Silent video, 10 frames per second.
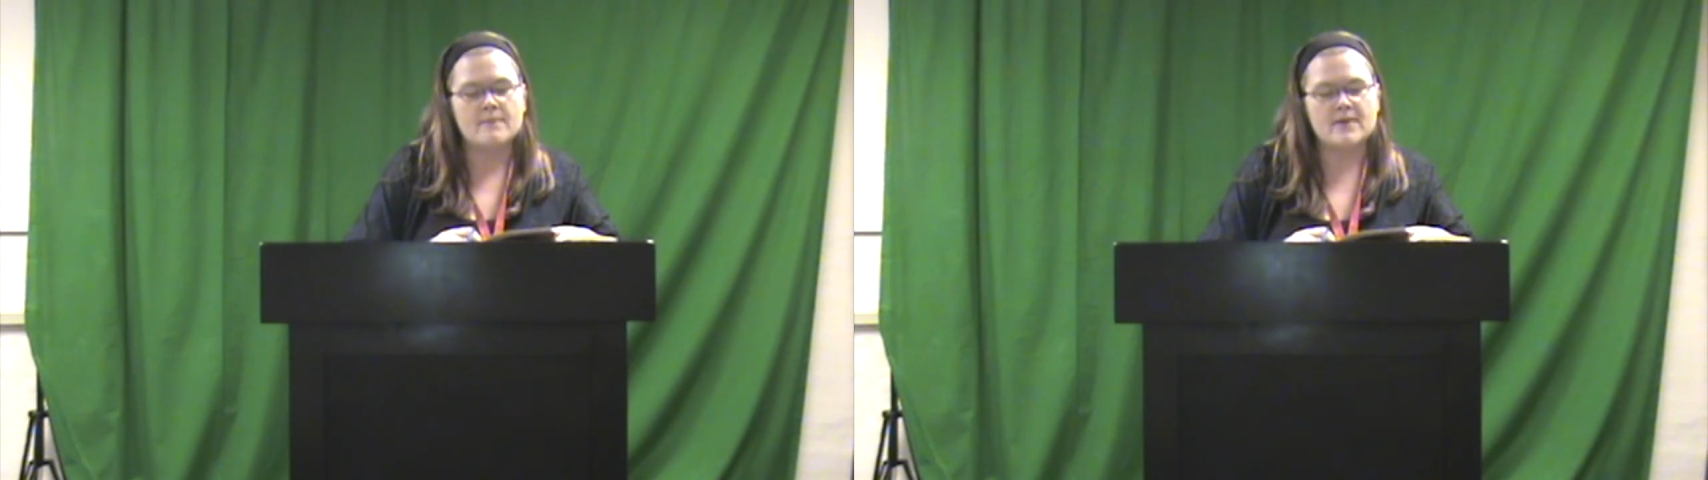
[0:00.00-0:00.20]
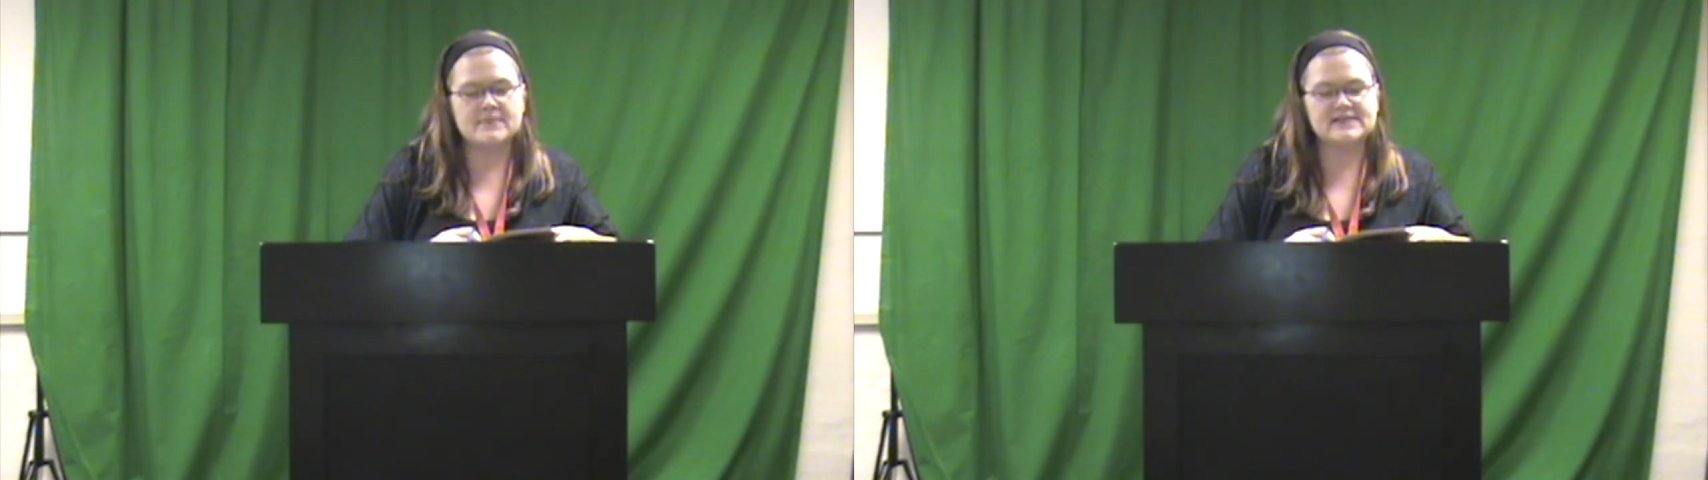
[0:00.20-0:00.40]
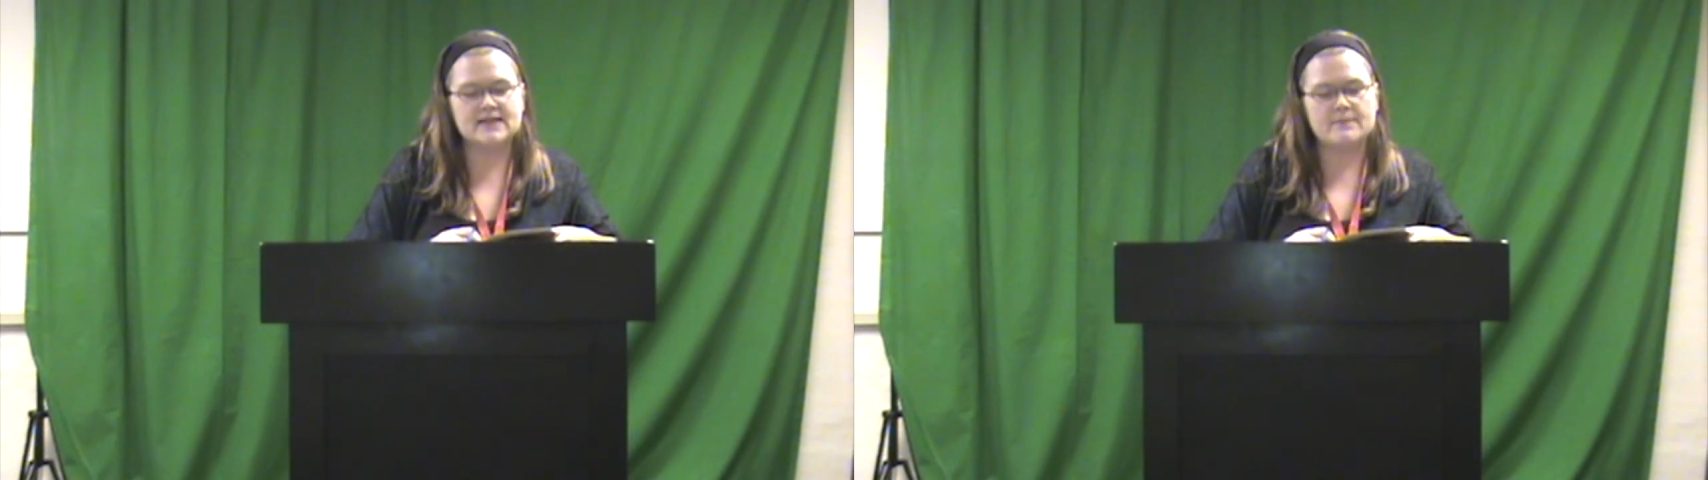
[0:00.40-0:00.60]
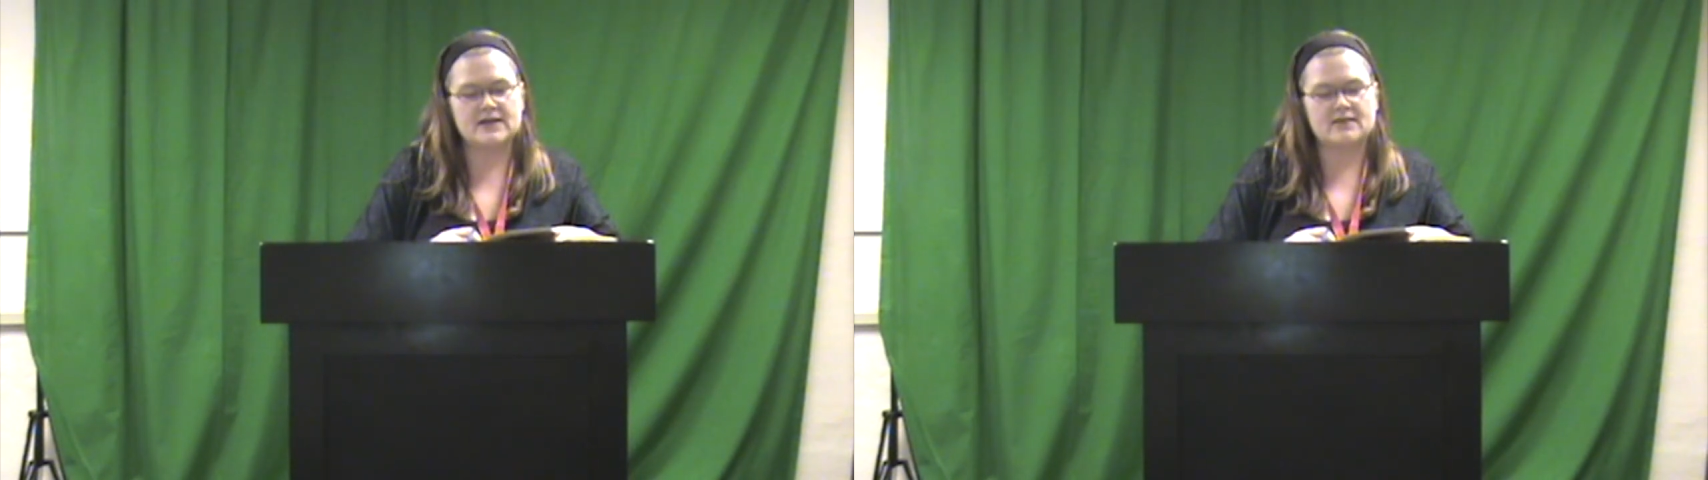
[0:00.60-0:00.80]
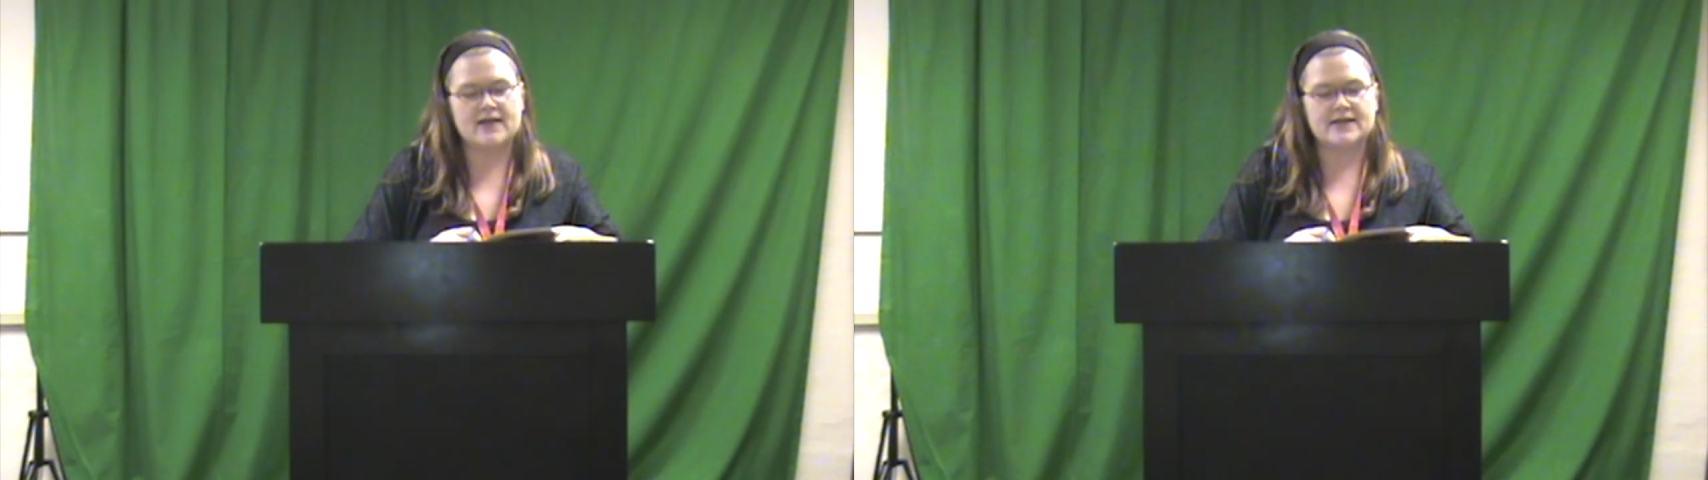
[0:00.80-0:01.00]
Maybe some
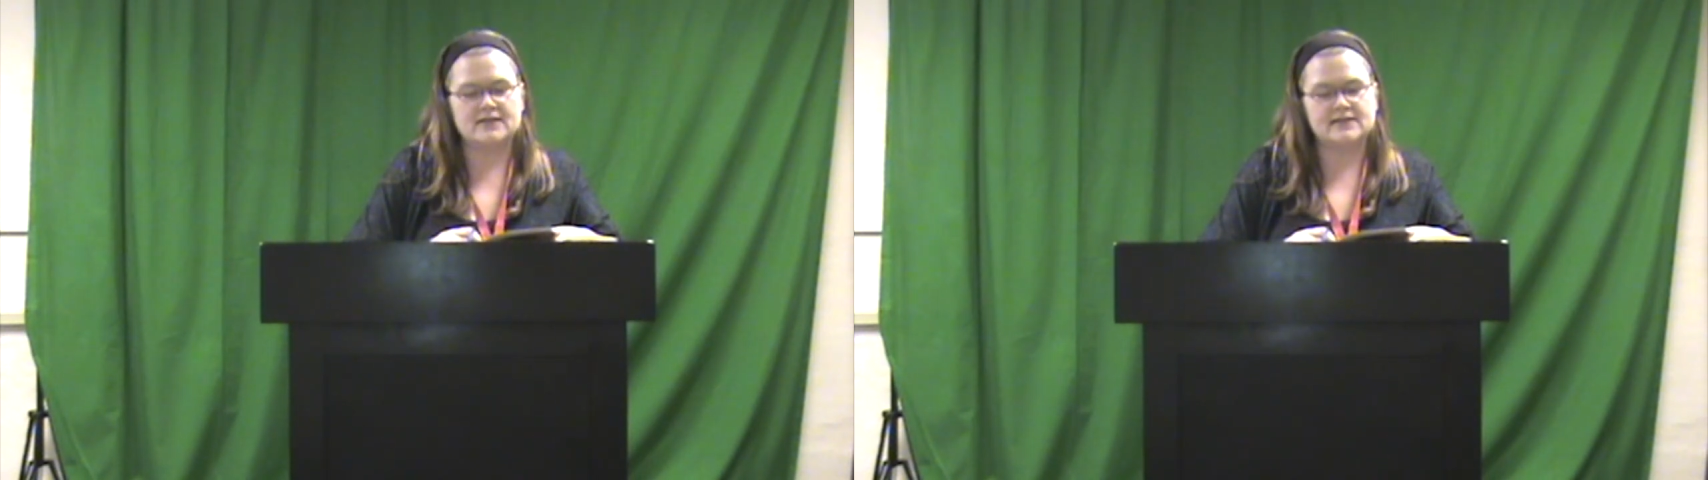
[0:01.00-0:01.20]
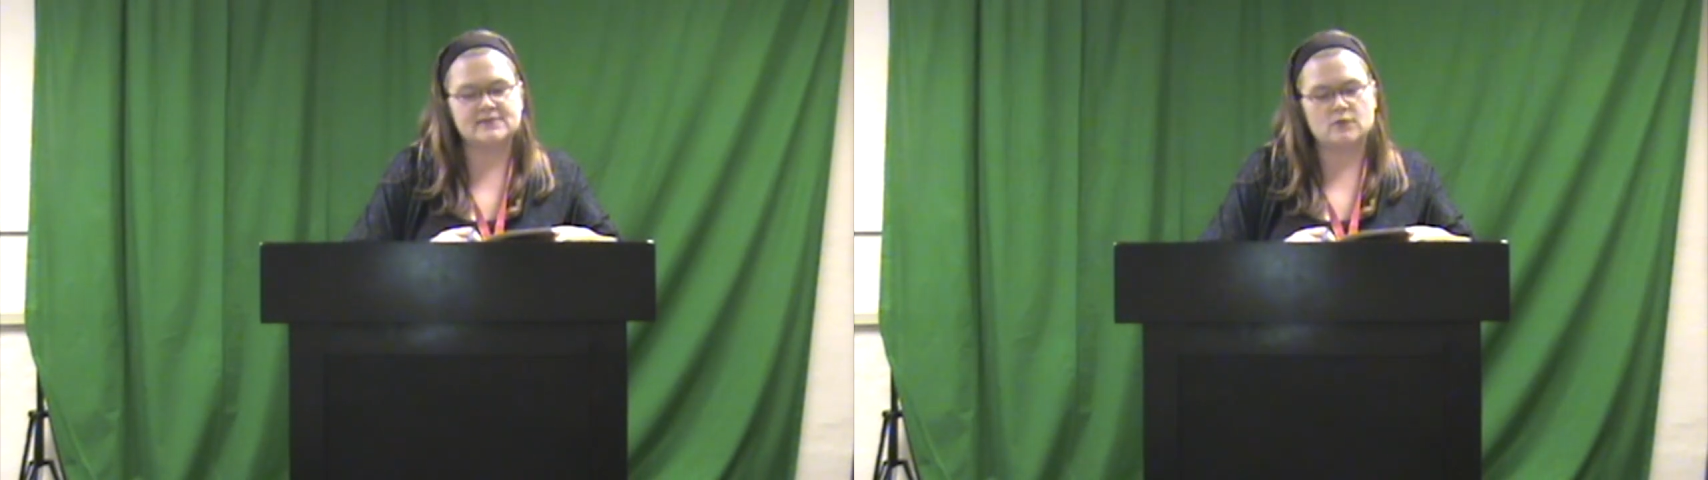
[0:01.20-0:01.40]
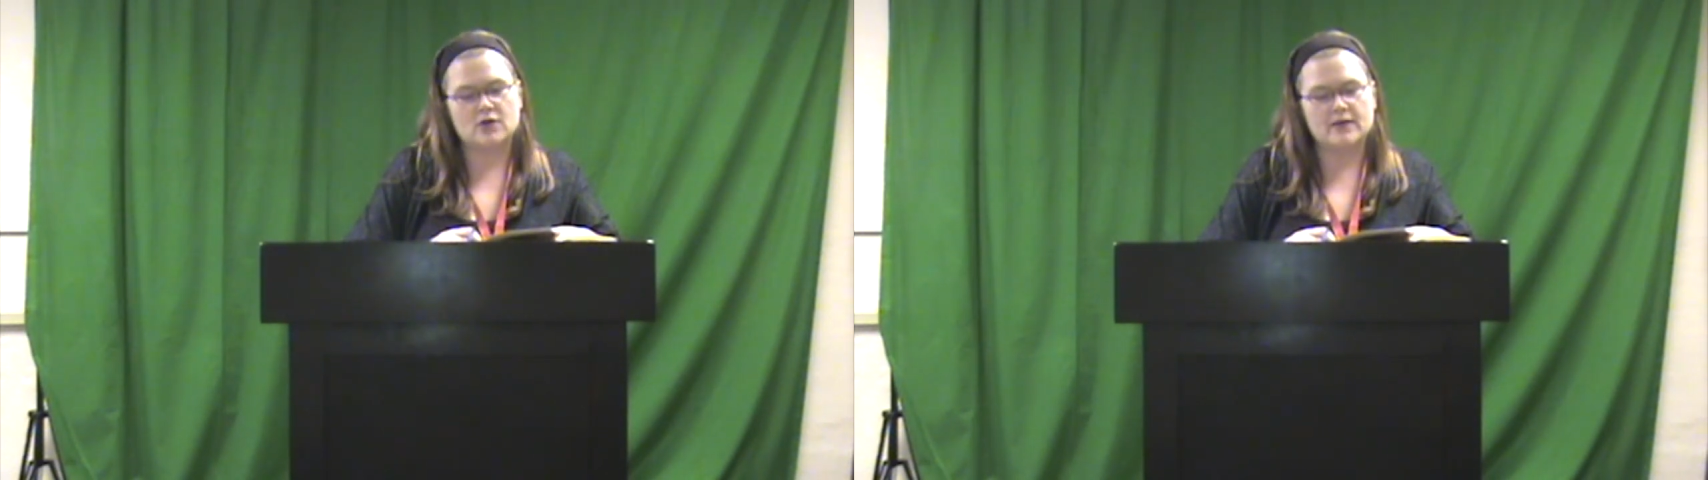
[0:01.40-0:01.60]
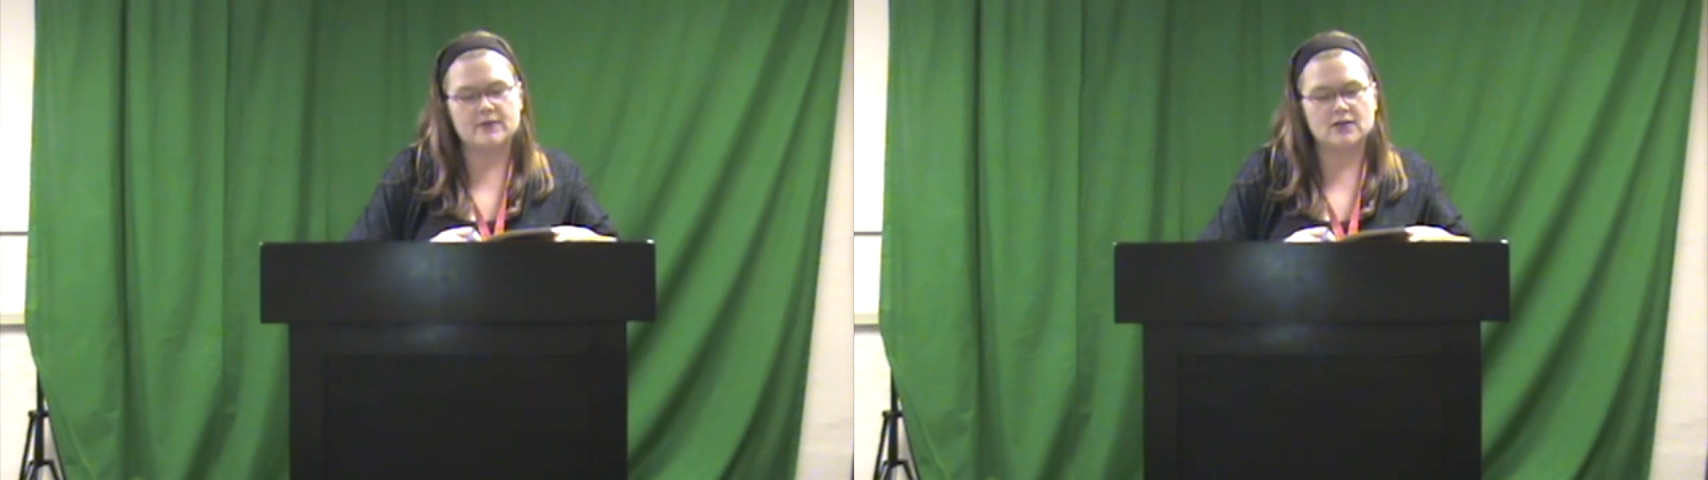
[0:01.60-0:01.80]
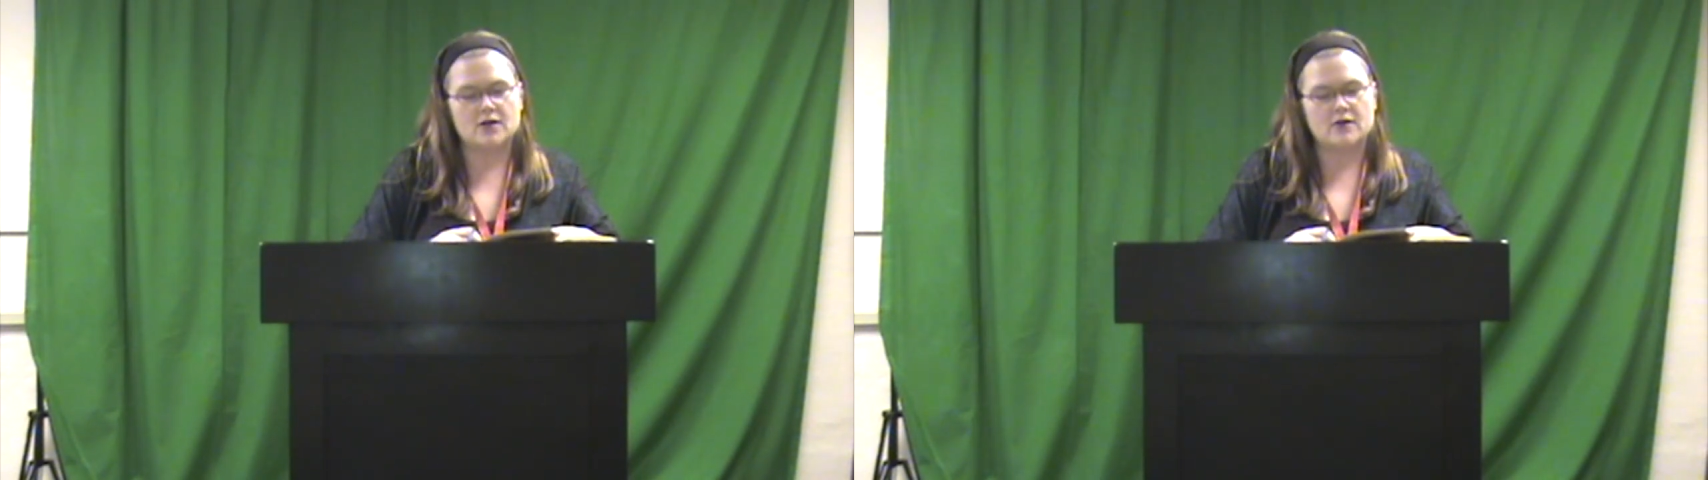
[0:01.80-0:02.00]
big ladies will
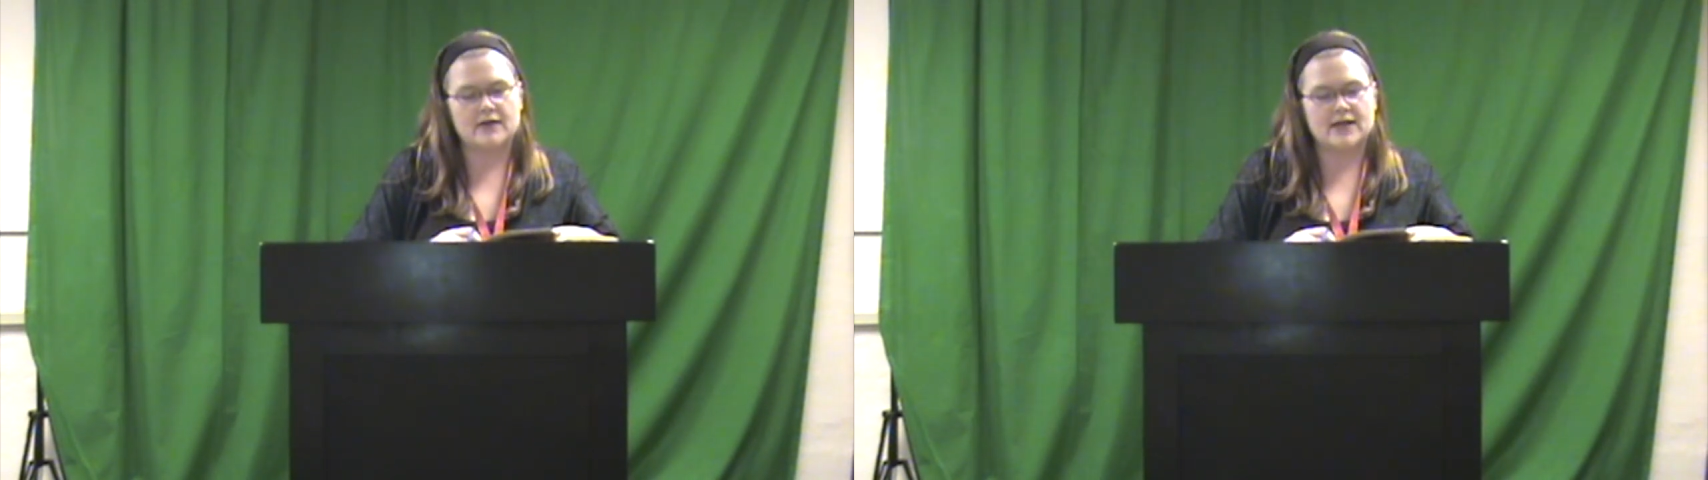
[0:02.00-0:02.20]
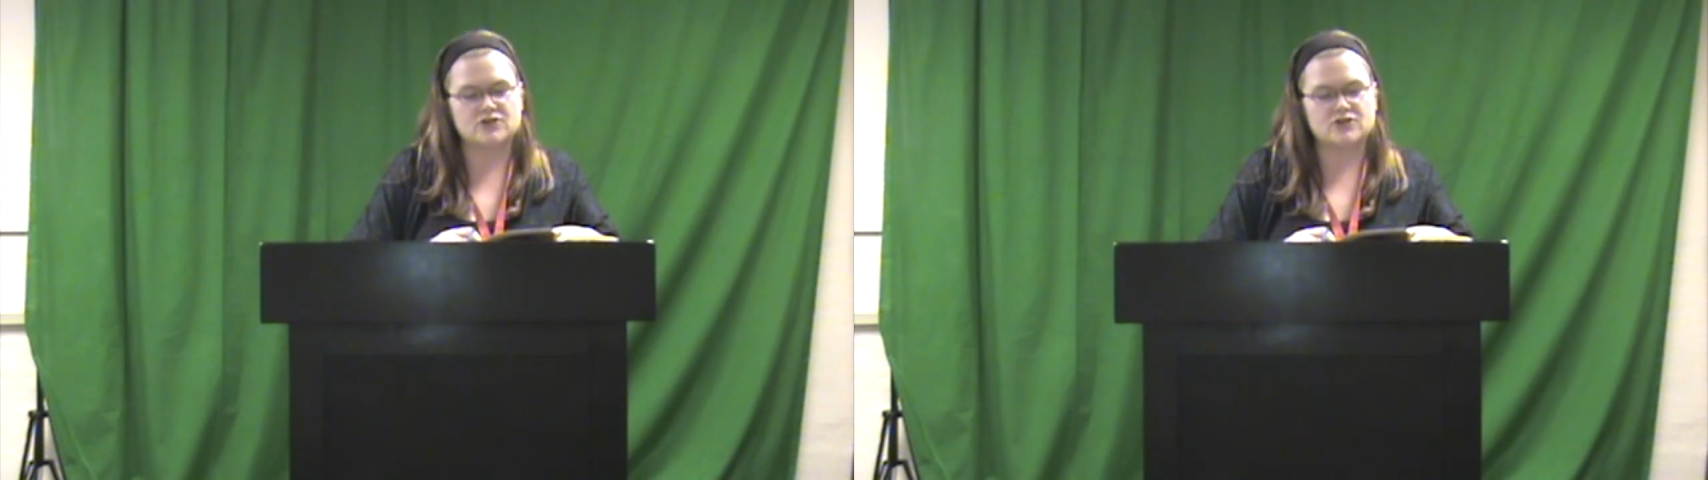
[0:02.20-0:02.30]
come along